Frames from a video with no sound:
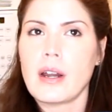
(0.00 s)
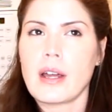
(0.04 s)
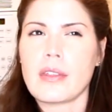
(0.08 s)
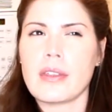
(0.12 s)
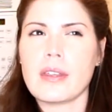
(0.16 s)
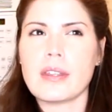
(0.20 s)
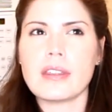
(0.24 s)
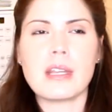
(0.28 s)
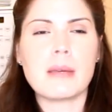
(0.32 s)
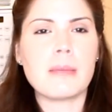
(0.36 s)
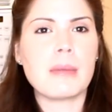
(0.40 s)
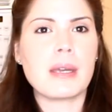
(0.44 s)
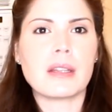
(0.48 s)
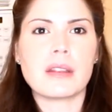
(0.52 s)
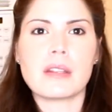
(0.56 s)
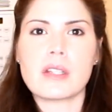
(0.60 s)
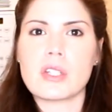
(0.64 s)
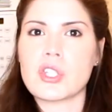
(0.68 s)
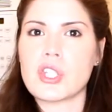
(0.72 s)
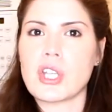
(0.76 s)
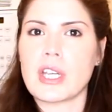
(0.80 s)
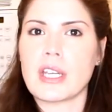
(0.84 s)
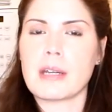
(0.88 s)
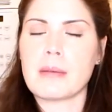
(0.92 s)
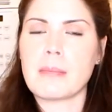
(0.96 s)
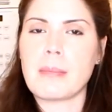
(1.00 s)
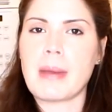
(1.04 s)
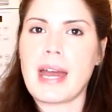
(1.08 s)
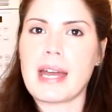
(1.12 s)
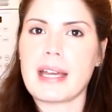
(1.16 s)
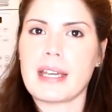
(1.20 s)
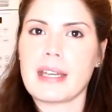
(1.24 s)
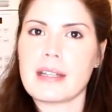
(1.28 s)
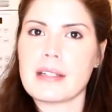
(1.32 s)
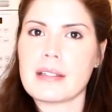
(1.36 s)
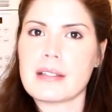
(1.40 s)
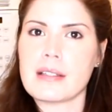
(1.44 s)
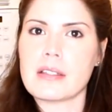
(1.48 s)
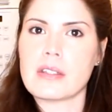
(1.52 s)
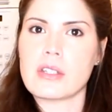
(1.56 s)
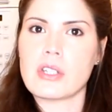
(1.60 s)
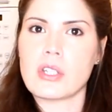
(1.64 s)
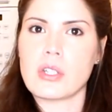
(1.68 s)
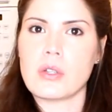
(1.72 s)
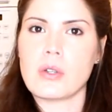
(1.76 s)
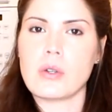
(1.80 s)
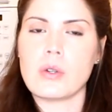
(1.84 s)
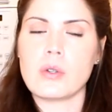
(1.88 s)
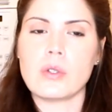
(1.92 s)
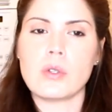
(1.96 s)
I think they make the chicken packets
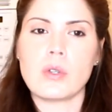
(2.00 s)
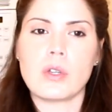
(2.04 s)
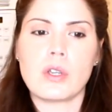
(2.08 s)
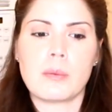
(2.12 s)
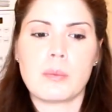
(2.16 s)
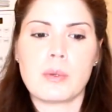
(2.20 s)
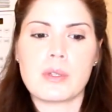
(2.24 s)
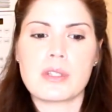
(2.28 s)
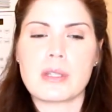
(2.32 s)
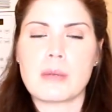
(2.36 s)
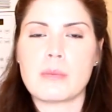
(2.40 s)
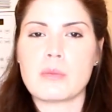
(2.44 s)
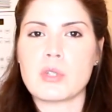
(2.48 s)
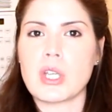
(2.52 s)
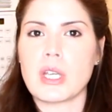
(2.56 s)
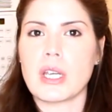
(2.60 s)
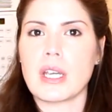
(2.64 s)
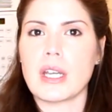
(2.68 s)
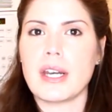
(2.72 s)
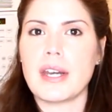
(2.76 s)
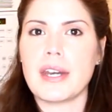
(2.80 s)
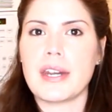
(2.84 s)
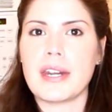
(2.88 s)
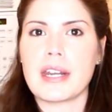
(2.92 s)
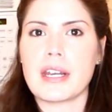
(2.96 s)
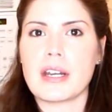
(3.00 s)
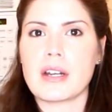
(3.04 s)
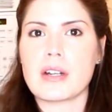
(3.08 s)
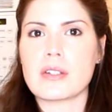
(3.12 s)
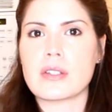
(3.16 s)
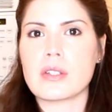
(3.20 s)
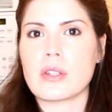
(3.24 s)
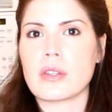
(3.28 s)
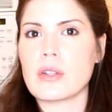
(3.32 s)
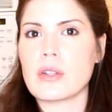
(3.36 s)
too. You could put some chicken in here.